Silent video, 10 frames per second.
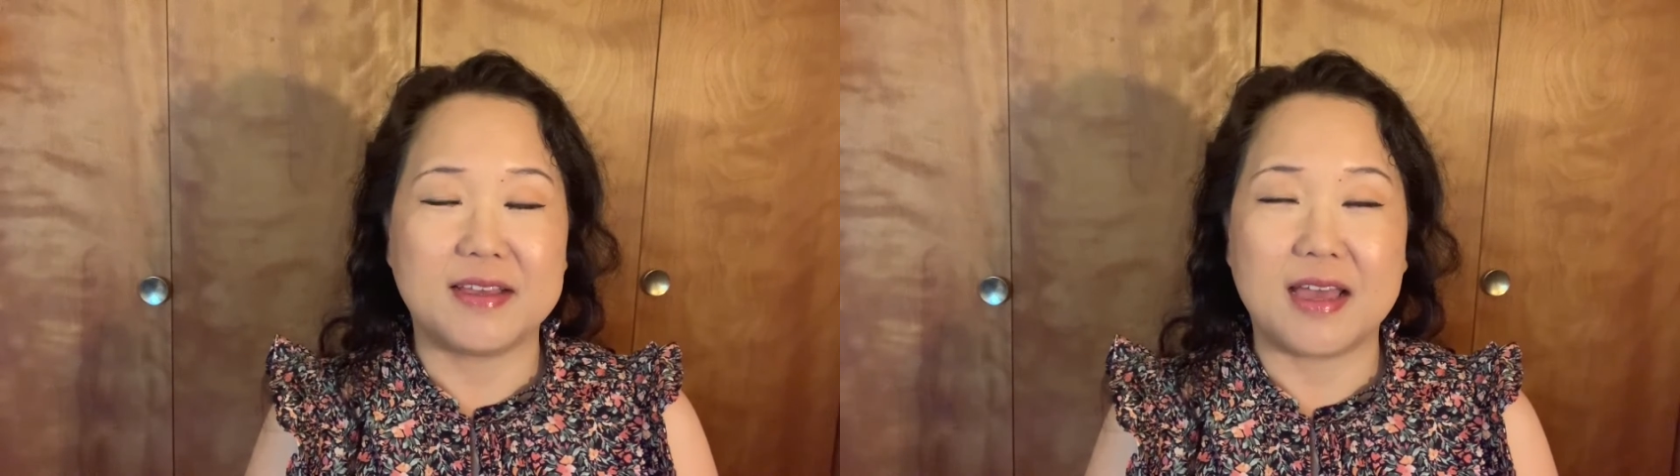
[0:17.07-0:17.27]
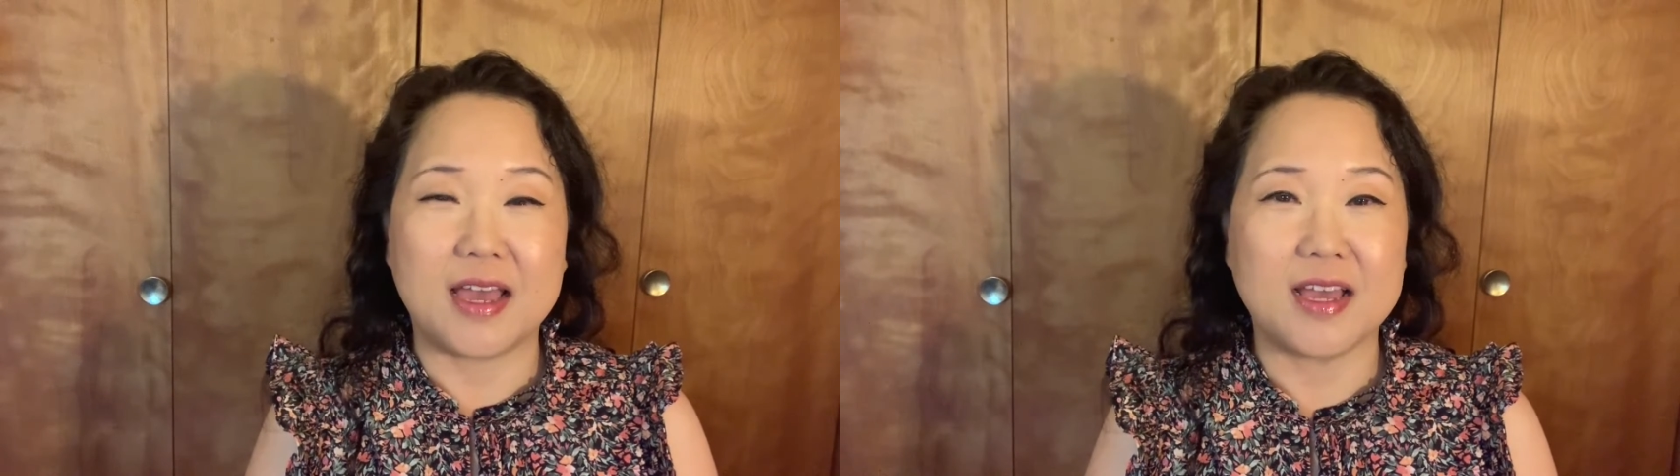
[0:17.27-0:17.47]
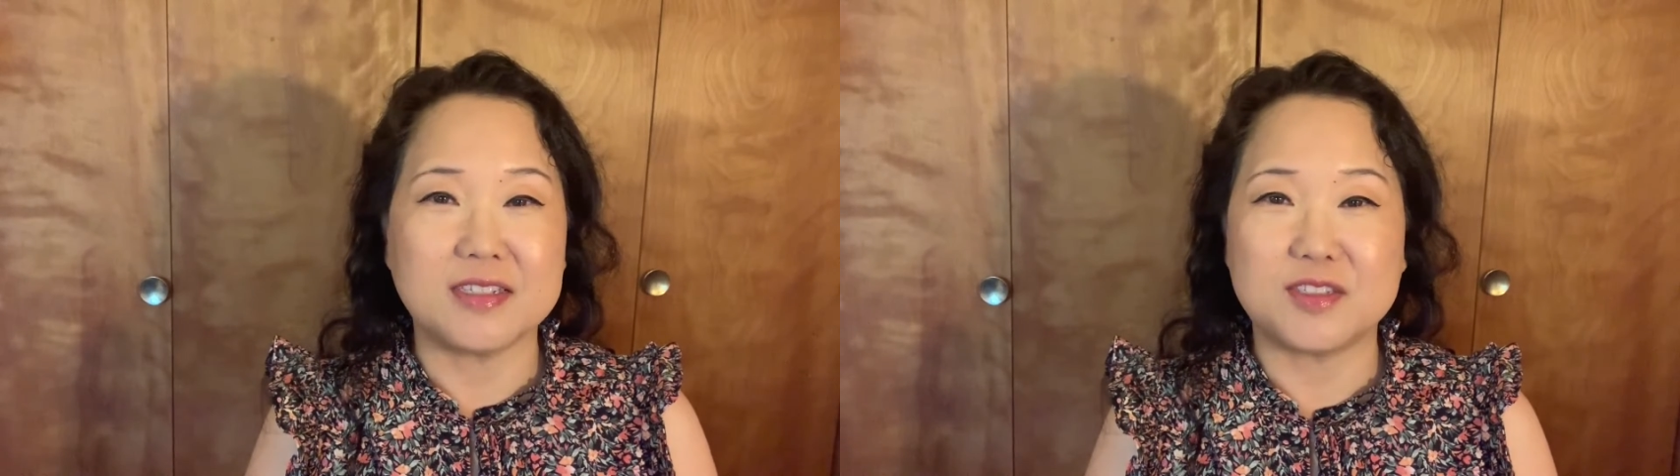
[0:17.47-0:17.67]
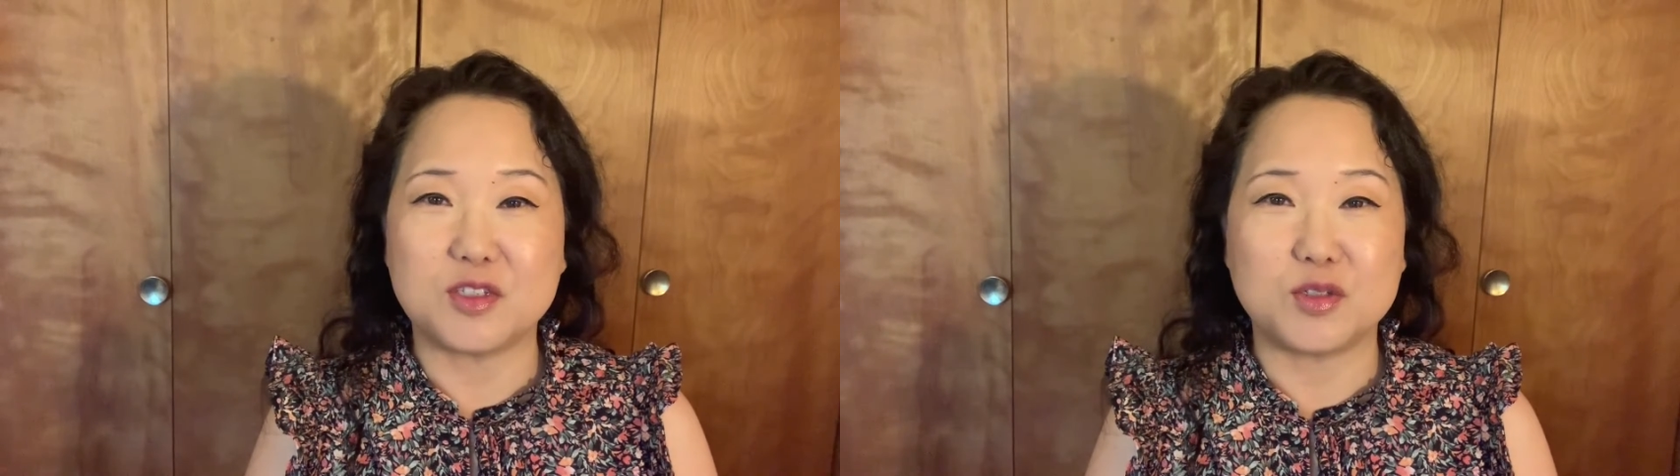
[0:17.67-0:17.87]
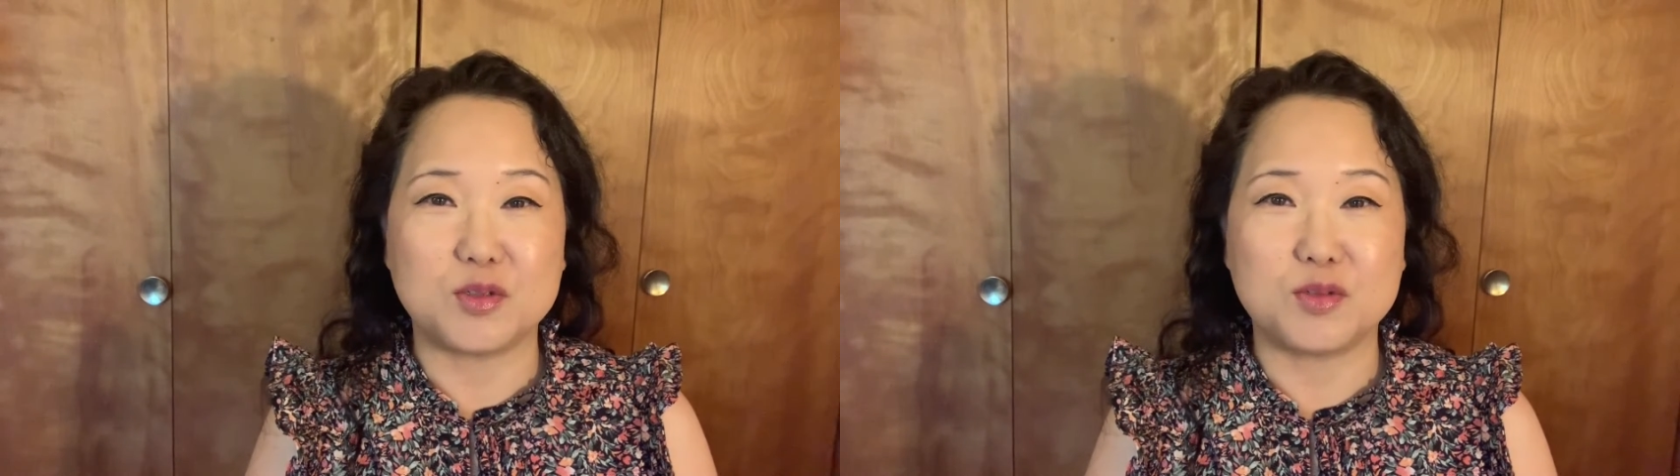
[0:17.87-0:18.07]
has
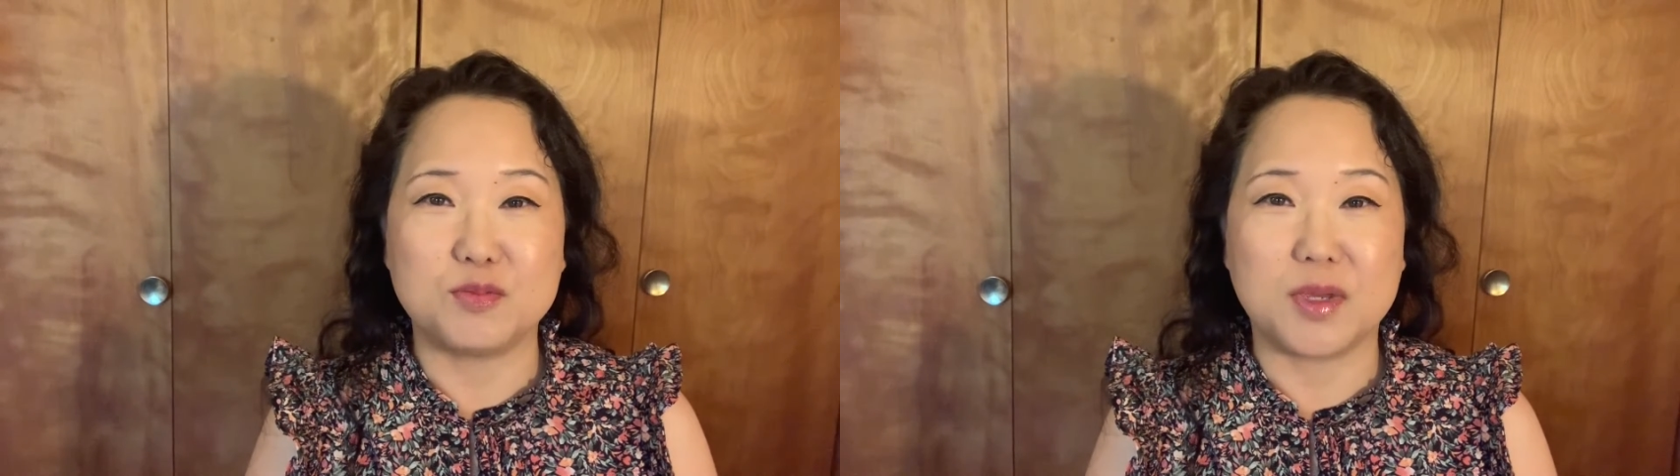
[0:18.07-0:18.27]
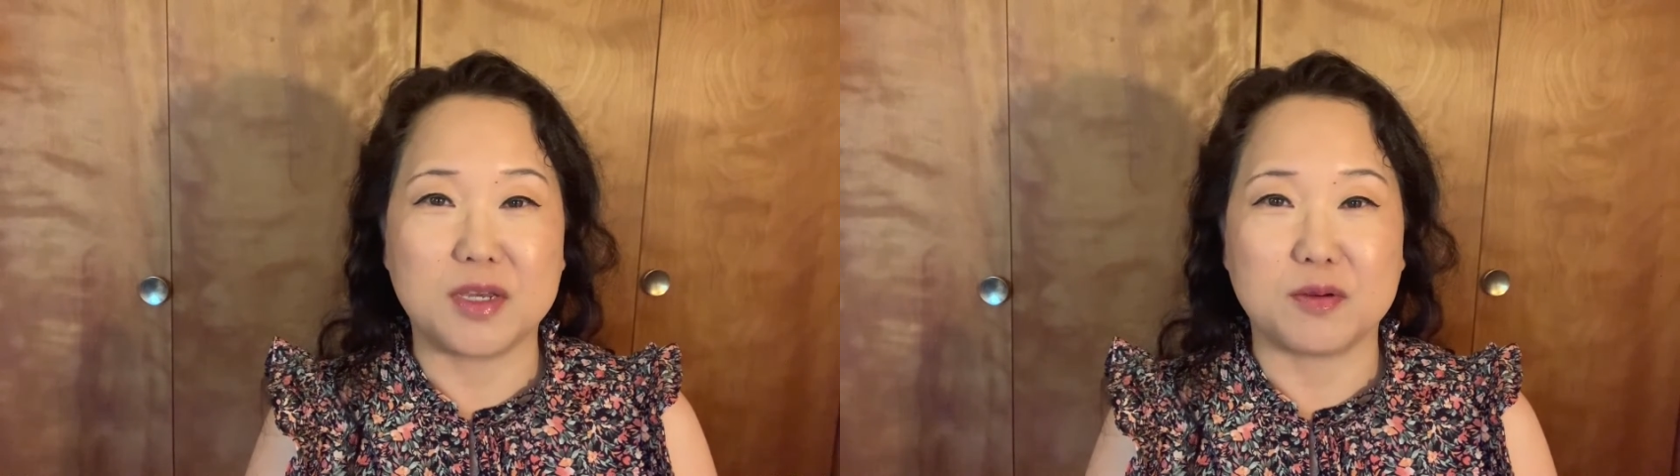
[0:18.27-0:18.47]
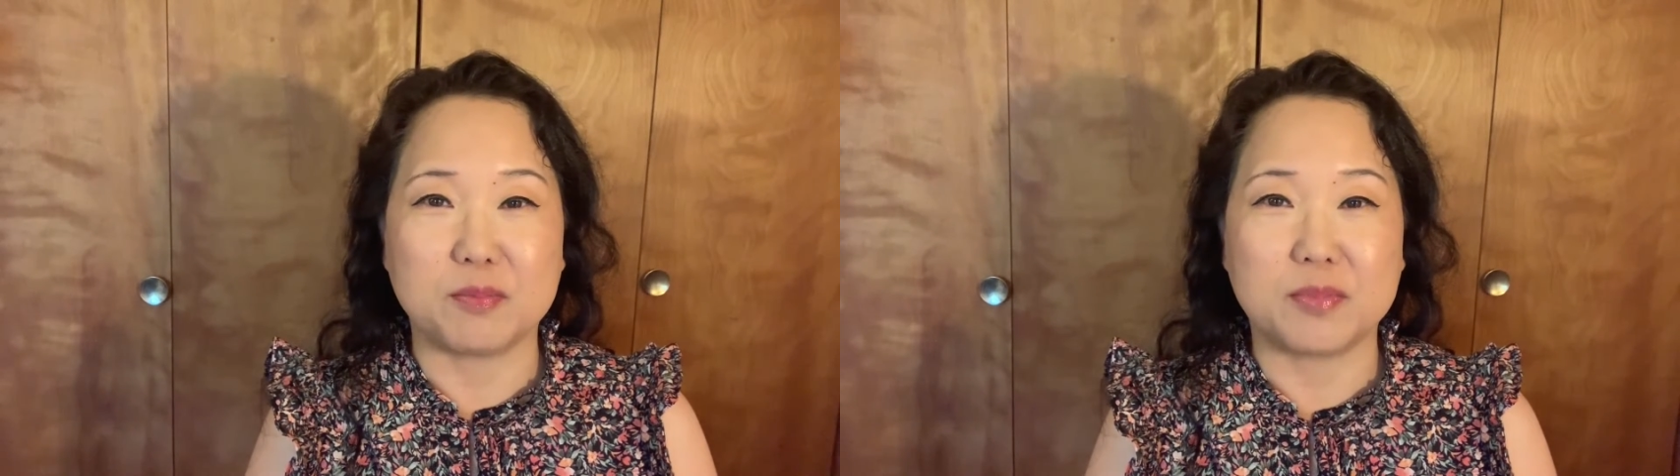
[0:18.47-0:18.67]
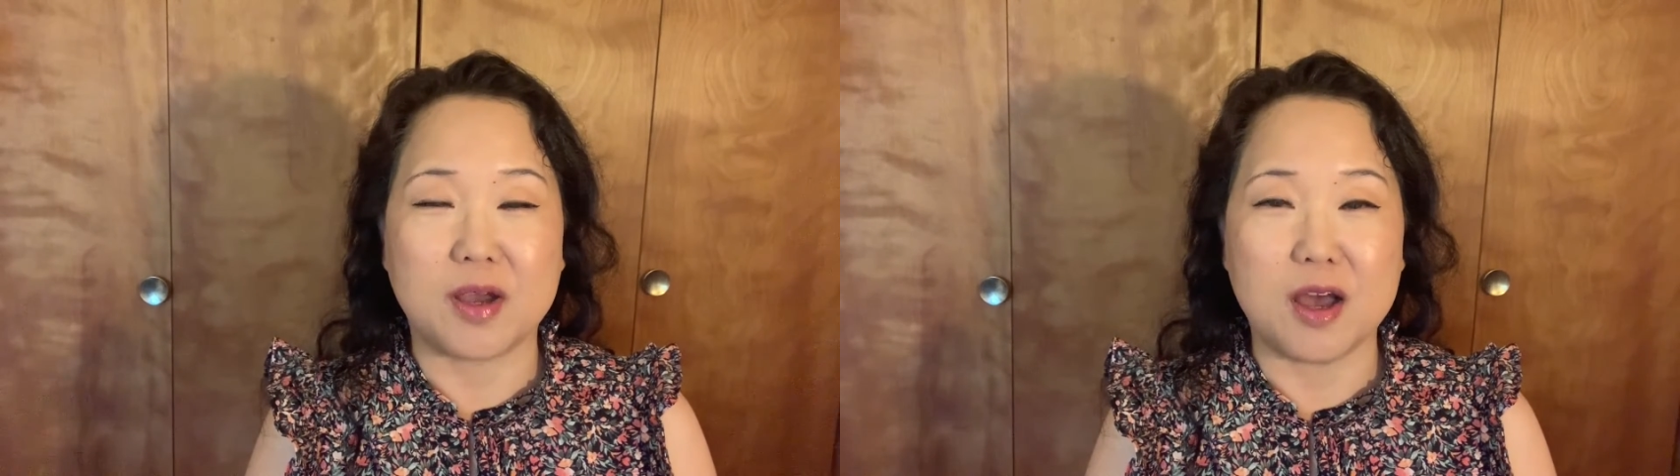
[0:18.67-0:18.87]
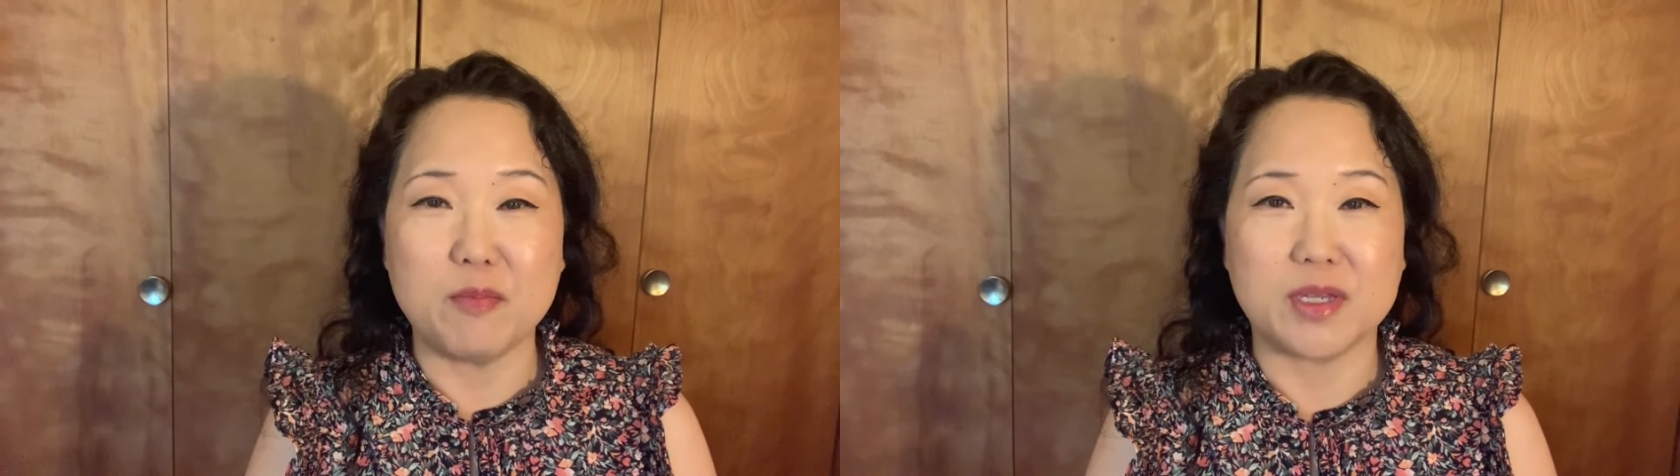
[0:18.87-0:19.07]
to make a
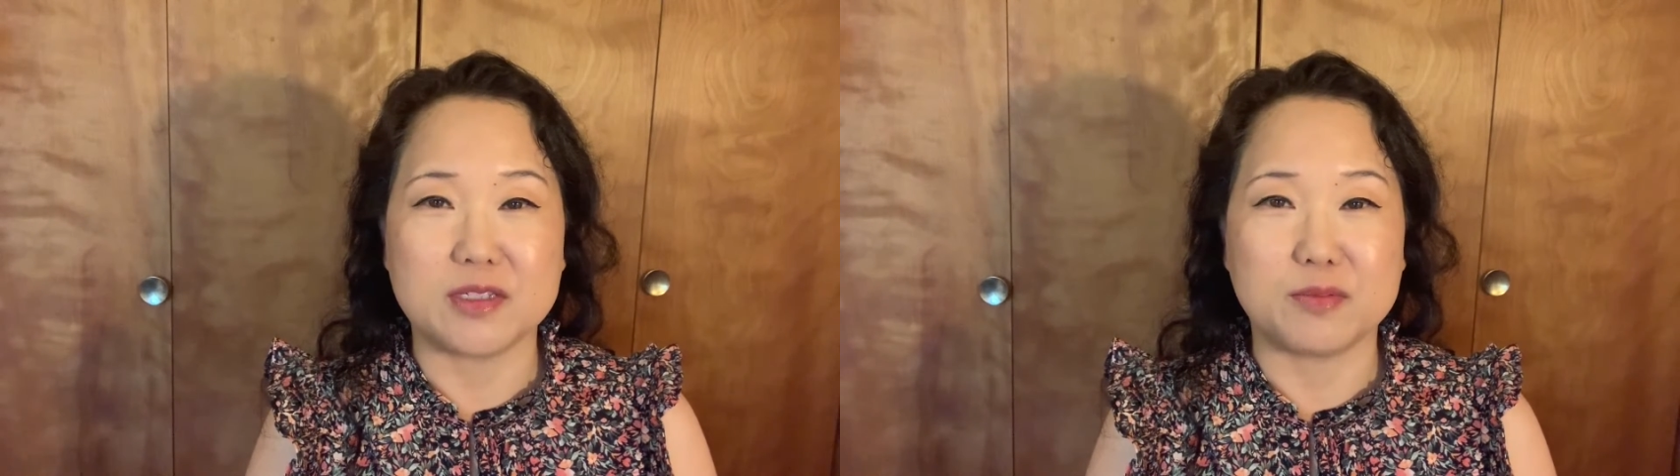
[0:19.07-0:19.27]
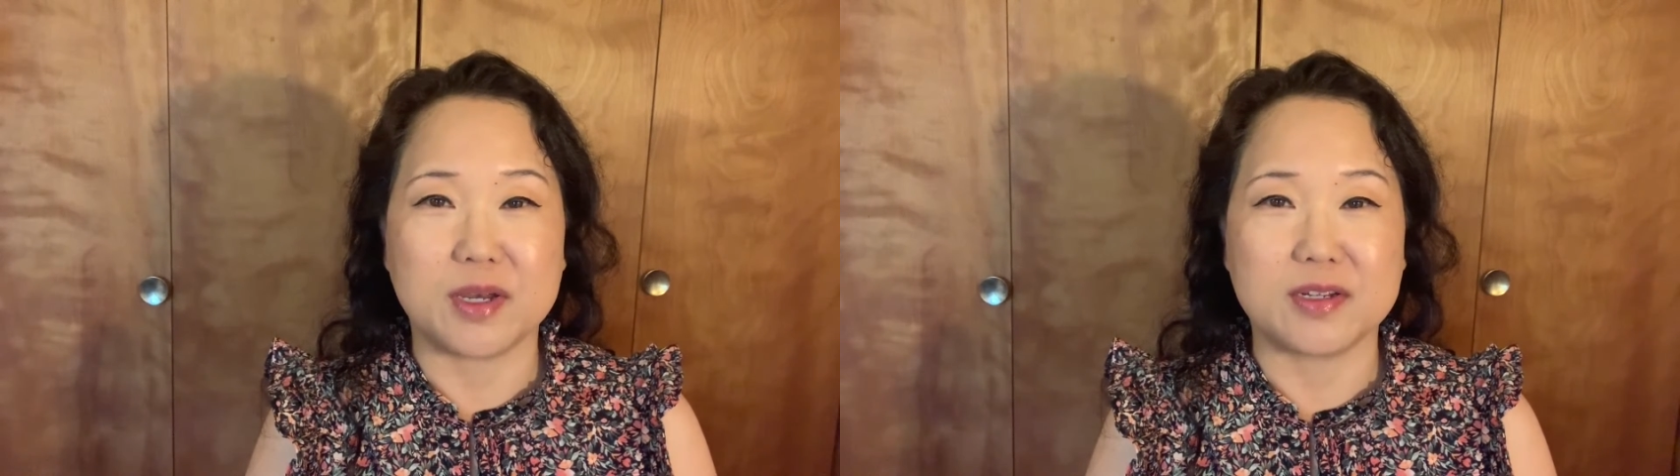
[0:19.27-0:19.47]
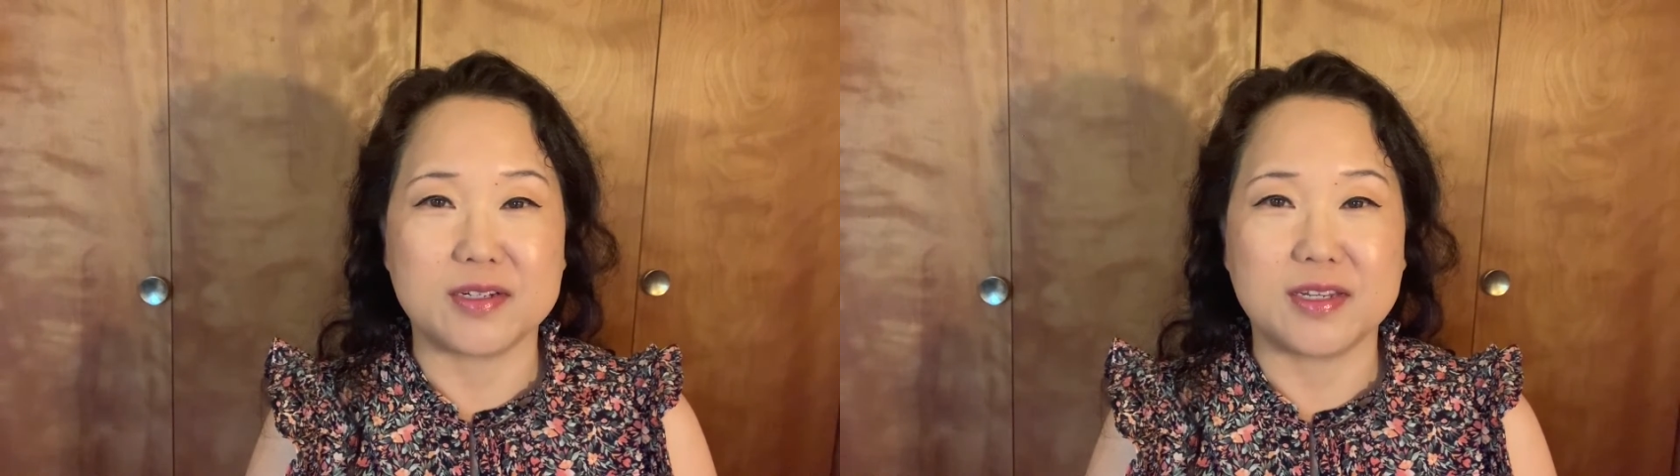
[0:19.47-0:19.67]
comment about it.